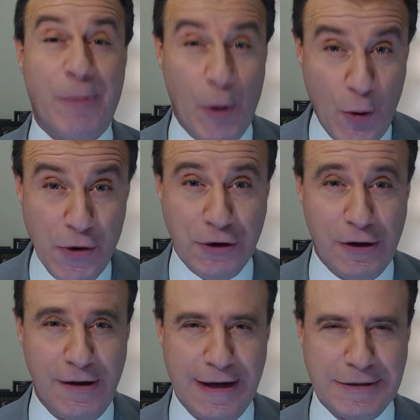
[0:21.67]

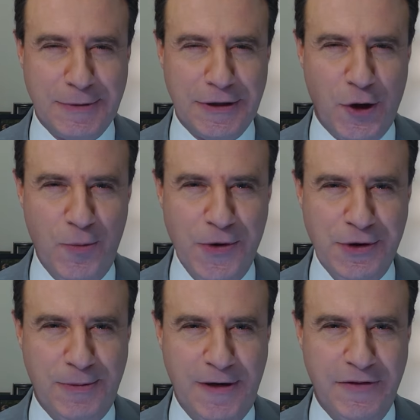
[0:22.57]
portal has been opened
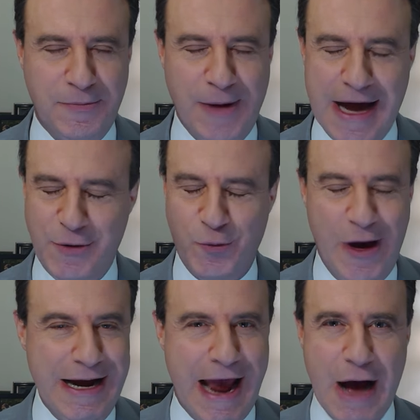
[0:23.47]
above the Biden
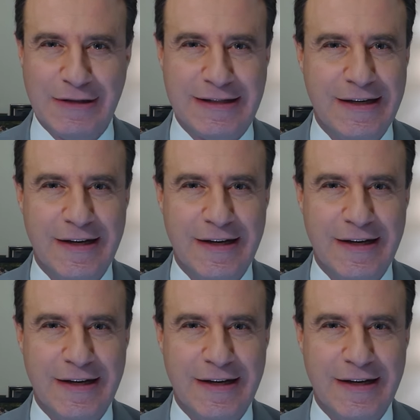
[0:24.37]
White House.